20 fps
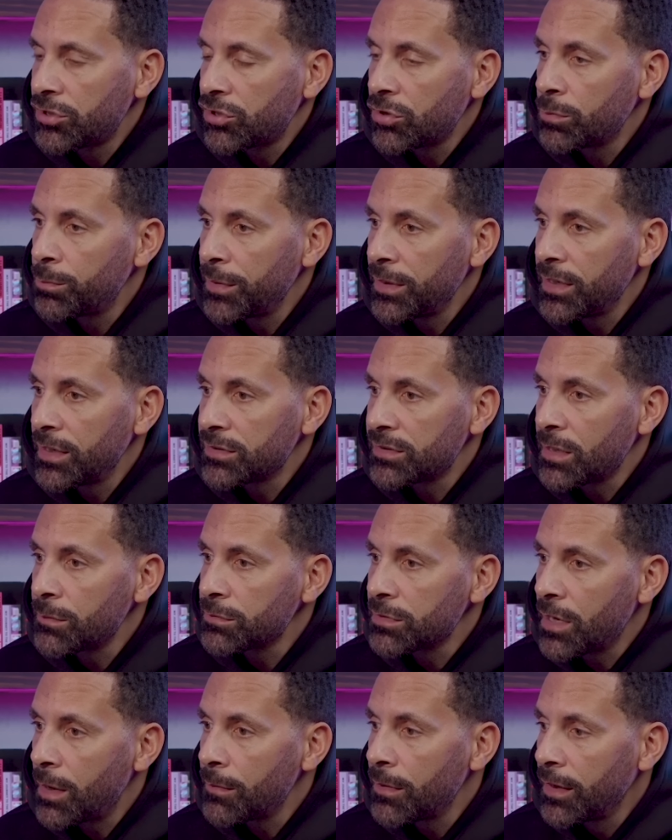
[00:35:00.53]
should be
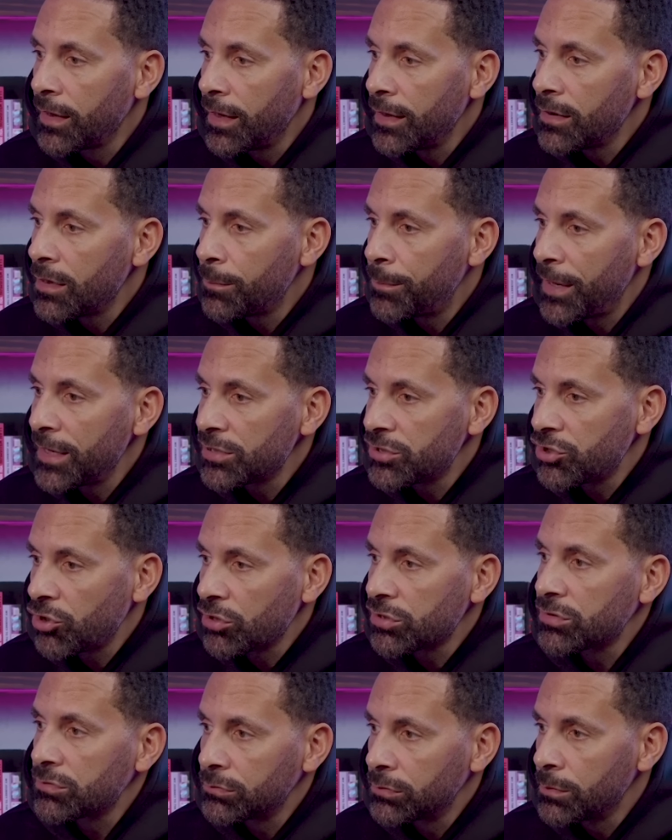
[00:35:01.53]
sometimes in the best
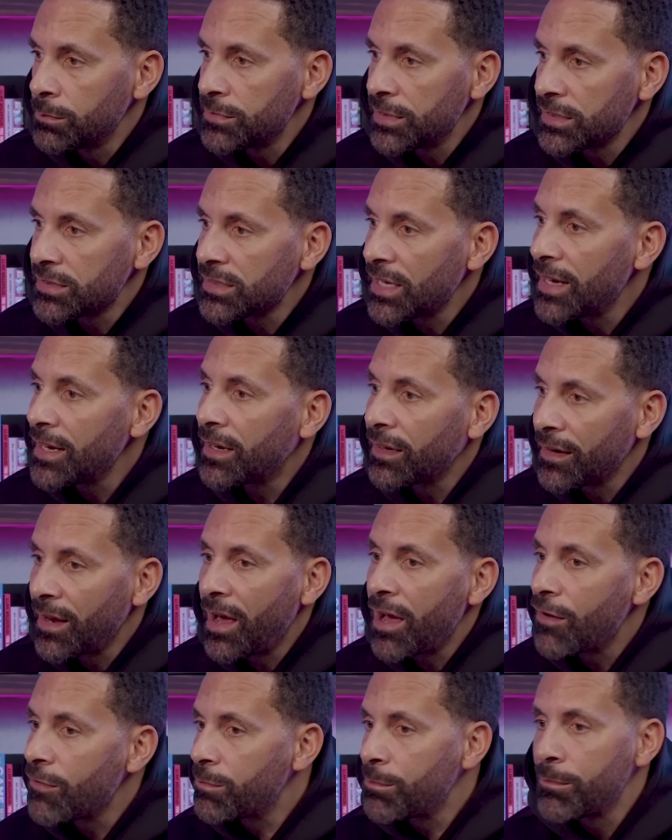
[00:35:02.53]
dressing rooms, it's taken
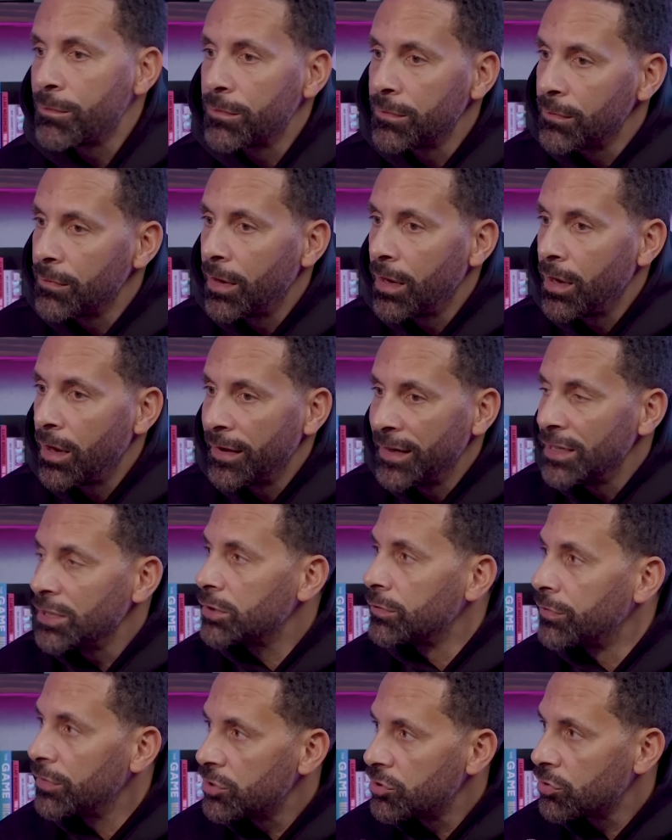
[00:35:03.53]
out of an
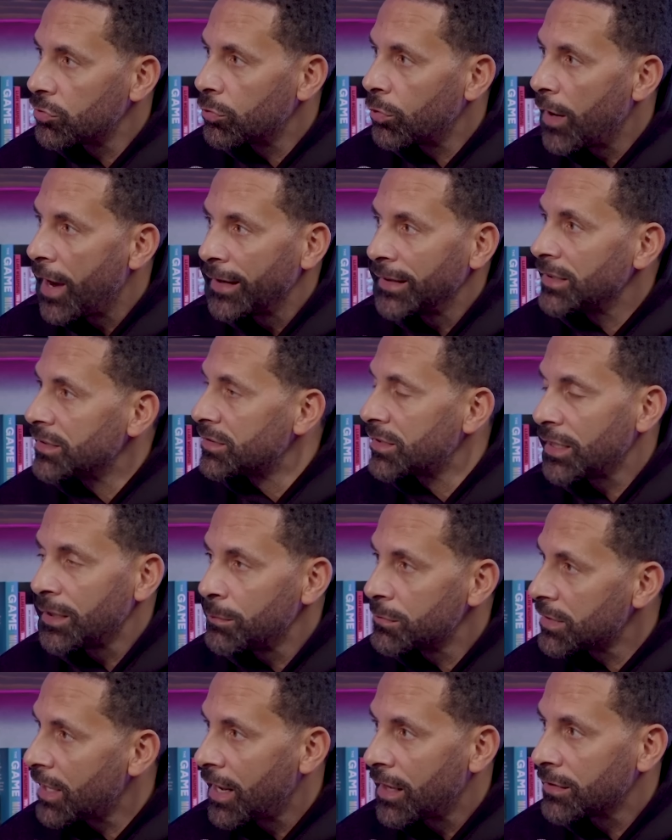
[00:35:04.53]
individual and his
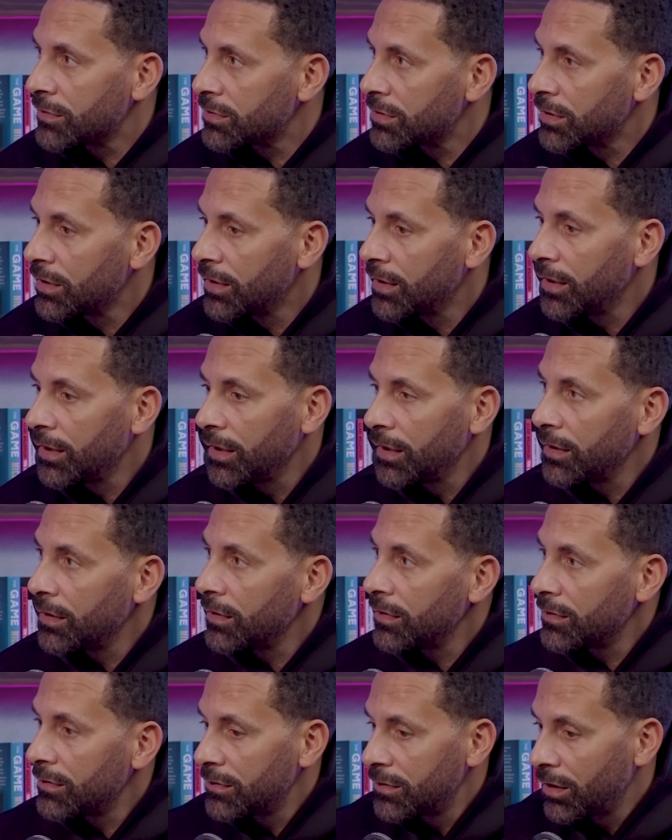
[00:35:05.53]
team's hands.
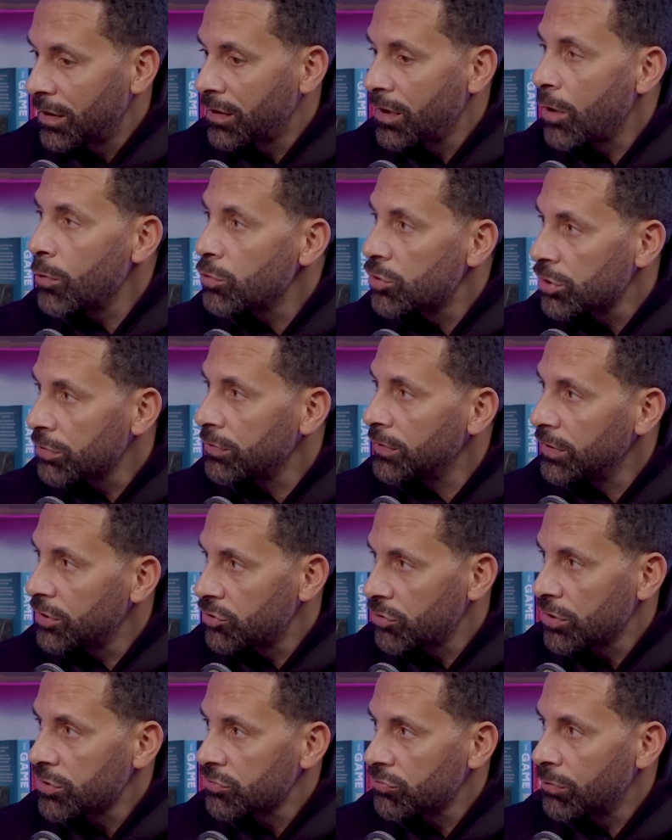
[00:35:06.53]
The culture in the
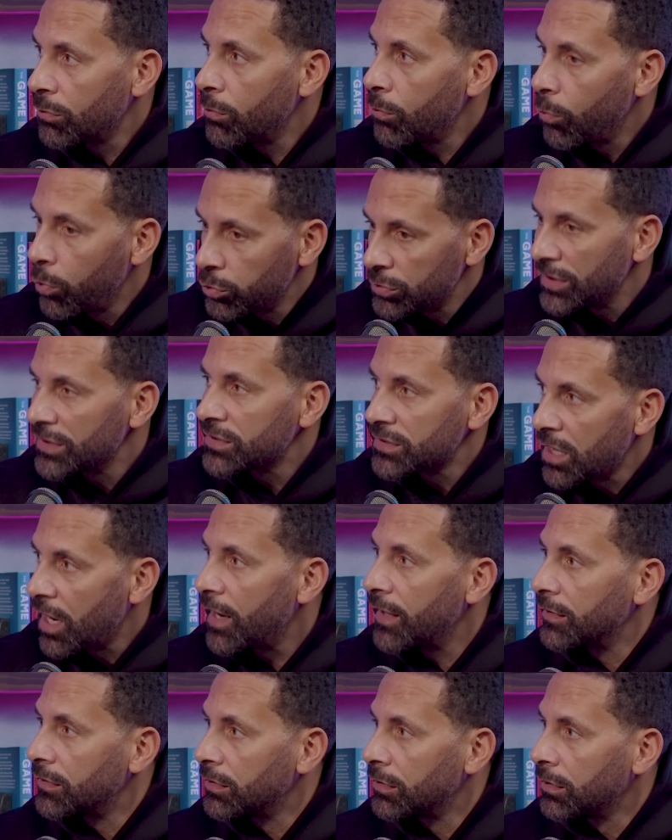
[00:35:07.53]
dressing room will
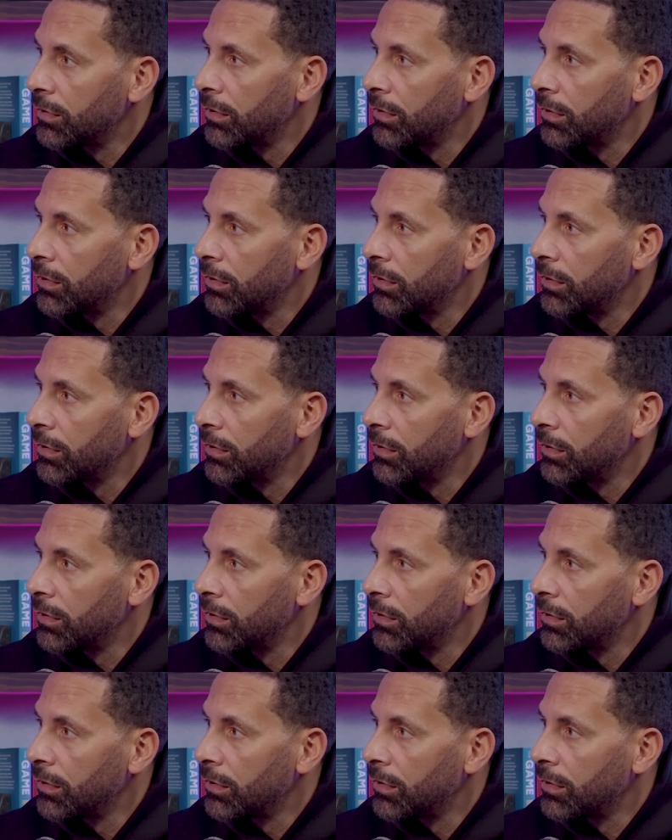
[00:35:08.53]
decide